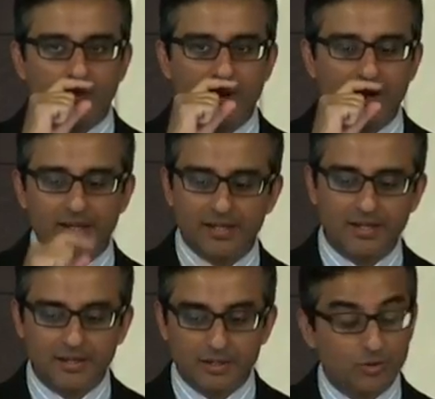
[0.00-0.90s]
where
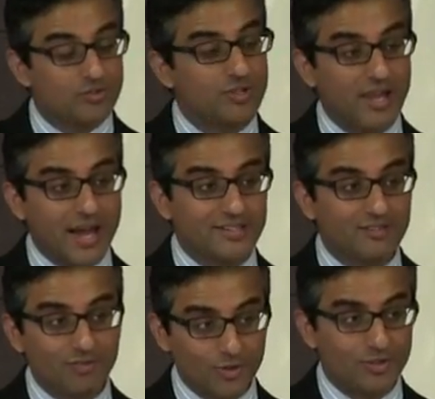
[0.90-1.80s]
he used the
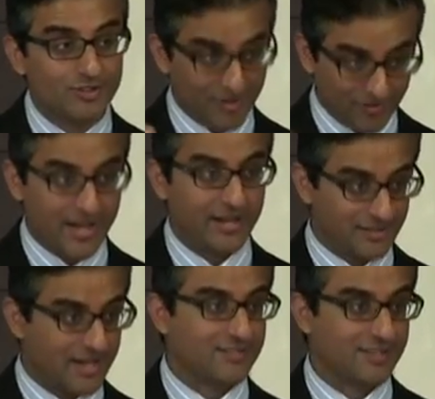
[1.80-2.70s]
Latin version of
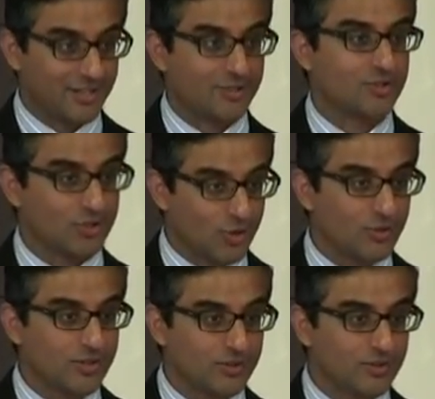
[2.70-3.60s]
that text that I just
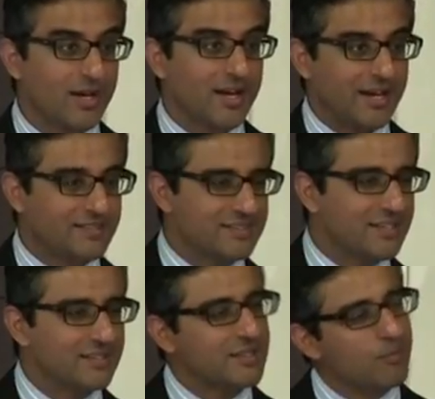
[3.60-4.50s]
showed you, and
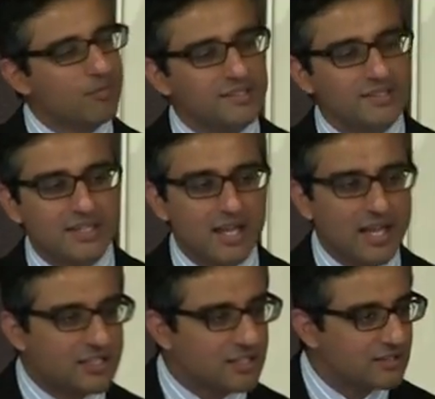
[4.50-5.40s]
says someone's
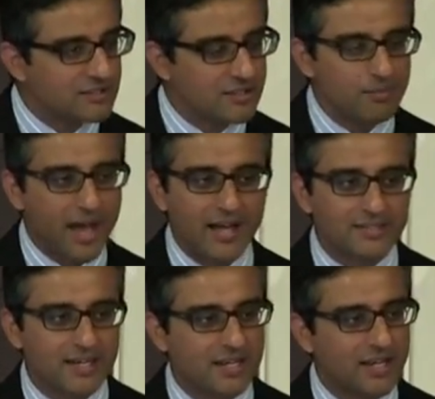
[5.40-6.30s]
engaging in some
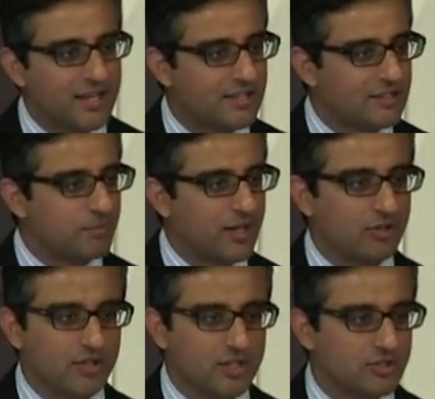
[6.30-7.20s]
anti-Galenic
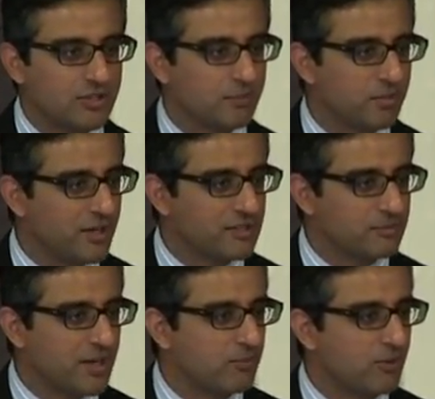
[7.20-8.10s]
speculation on
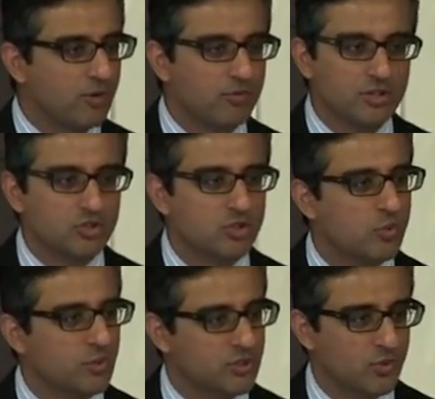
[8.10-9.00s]
pulse, but I'm not really sure
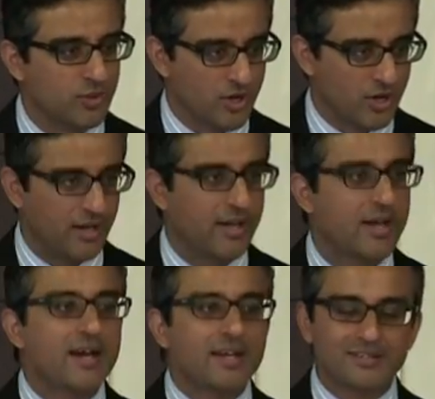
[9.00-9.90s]
what's going on.
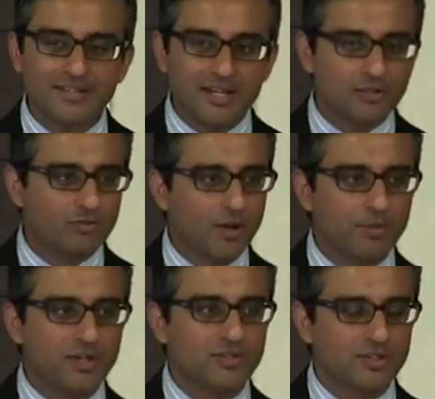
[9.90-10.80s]
That's not his
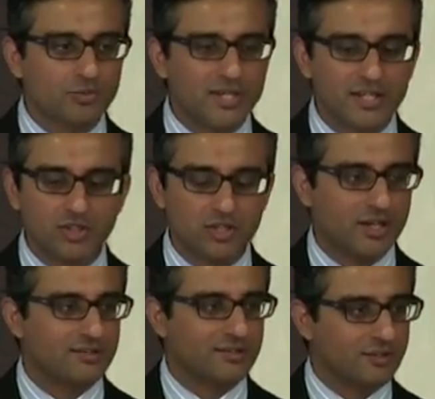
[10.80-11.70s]
fault because he's reading
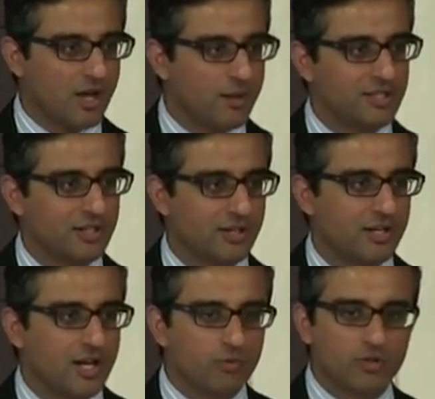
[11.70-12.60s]
Shirazi's
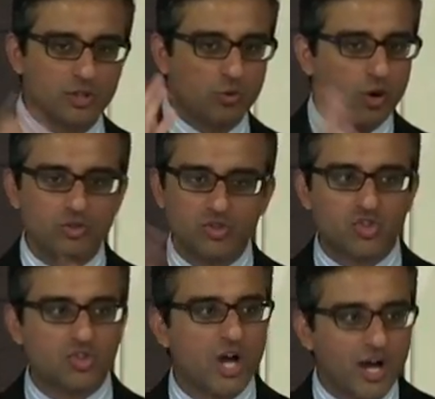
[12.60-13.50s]
commentary, which quotes